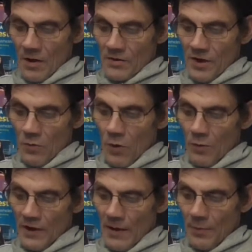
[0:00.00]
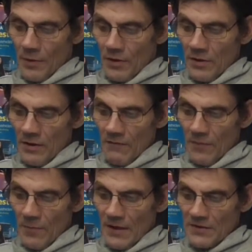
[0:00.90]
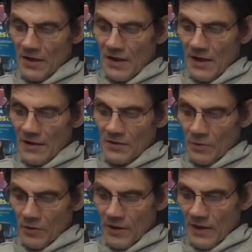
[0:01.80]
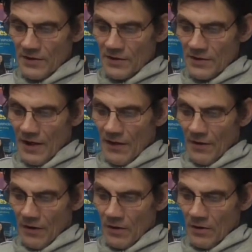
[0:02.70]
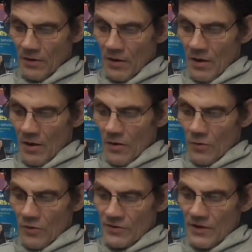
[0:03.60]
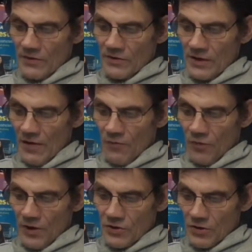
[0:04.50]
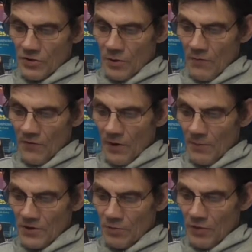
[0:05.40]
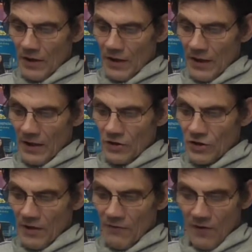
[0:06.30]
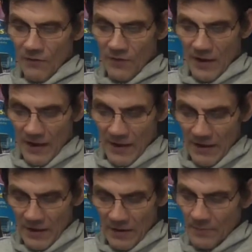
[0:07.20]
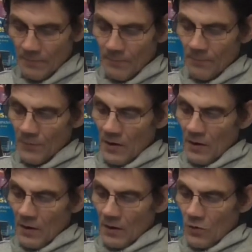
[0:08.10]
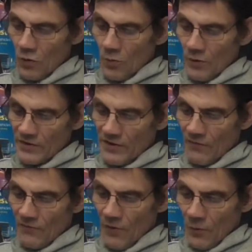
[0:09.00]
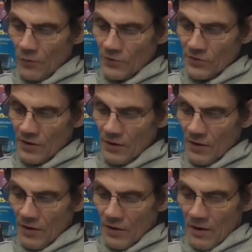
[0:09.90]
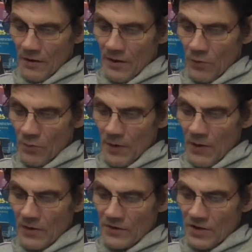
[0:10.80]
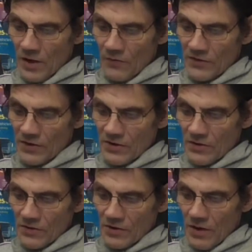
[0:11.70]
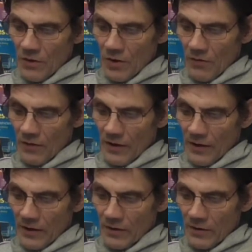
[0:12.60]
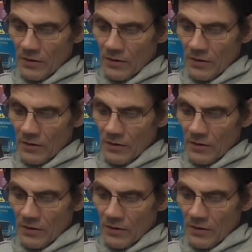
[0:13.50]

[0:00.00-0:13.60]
So what would happen if the base and collector were connected together? Once there is enough pressure to overcome the spring in check valve DE, 0.7 volts, there would be only slight resistance and no current gain.